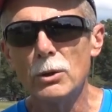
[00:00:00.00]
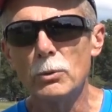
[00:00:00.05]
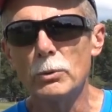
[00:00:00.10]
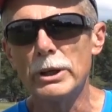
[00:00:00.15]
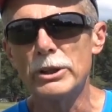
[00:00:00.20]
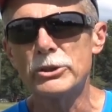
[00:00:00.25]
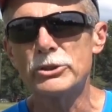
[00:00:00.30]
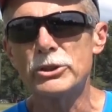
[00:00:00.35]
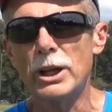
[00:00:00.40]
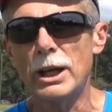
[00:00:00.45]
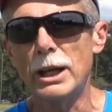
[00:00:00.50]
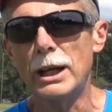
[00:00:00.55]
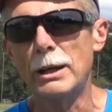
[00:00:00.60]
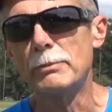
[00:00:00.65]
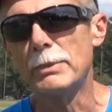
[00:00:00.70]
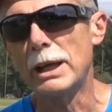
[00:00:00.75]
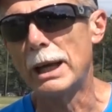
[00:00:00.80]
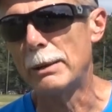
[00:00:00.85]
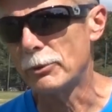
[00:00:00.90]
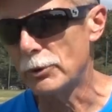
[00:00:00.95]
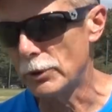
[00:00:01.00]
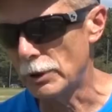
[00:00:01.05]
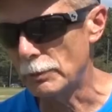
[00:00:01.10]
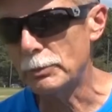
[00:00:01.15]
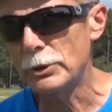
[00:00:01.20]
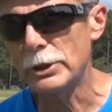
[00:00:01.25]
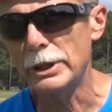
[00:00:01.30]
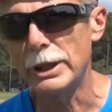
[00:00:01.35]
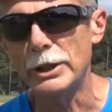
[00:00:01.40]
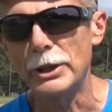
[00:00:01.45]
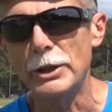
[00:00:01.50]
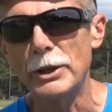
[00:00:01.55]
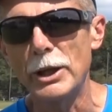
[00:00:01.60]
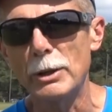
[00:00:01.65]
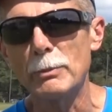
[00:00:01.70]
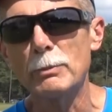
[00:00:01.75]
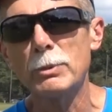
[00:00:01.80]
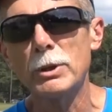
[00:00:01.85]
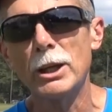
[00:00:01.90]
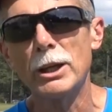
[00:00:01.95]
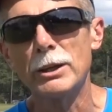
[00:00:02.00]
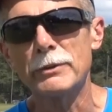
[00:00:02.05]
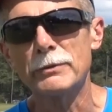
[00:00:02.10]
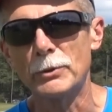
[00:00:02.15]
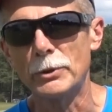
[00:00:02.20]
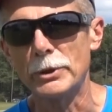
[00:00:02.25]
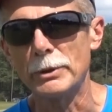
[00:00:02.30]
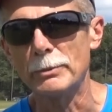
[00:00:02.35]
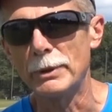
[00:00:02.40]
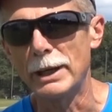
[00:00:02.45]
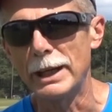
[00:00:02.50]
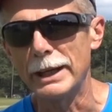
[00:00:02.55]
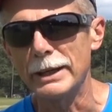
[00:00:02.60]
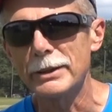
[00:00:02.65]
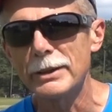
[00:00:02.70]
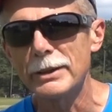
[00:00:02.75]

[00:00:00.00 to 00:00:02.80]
which um, I'm going to put in another plug for you, Mike.